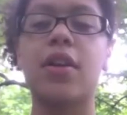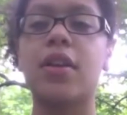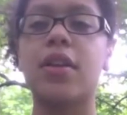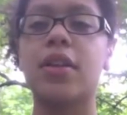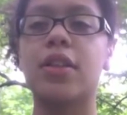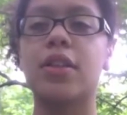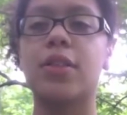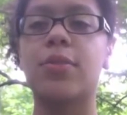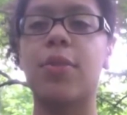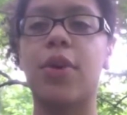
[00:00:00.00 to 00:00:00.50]

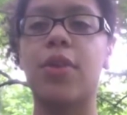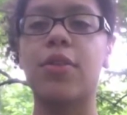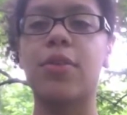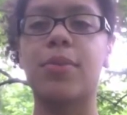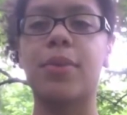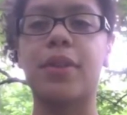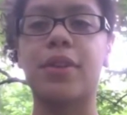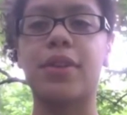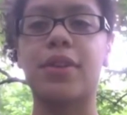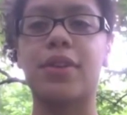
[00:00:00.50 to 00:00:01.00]
Smaller
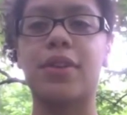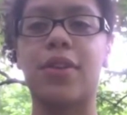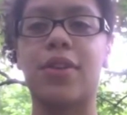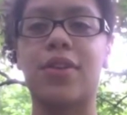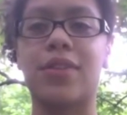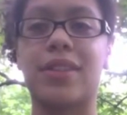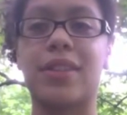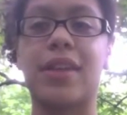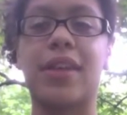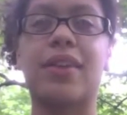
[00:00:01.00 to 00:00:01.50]
pieces are
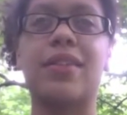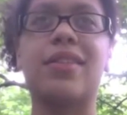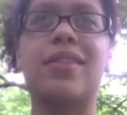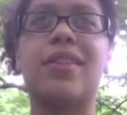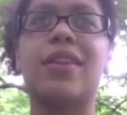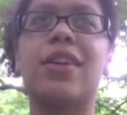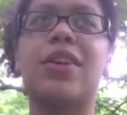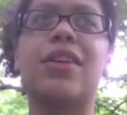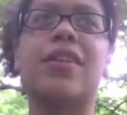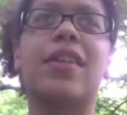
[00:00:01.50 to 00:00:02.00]
sand, you can